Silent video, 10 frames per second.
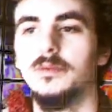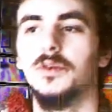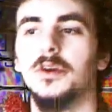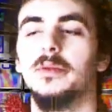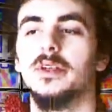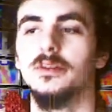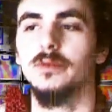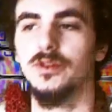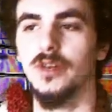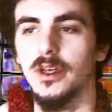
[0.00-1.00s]
him nor
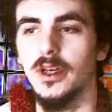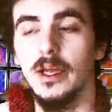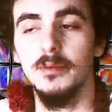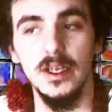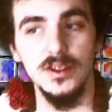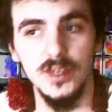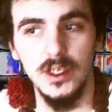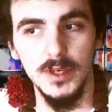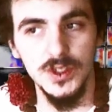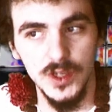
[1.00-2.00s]
administer
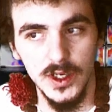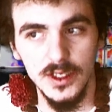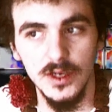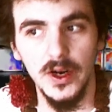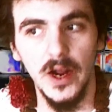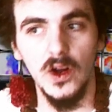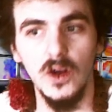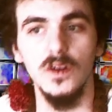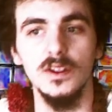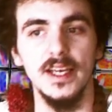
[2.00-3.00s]
him a drug or
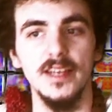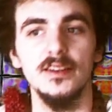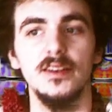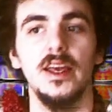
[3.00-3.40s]
alcohol test.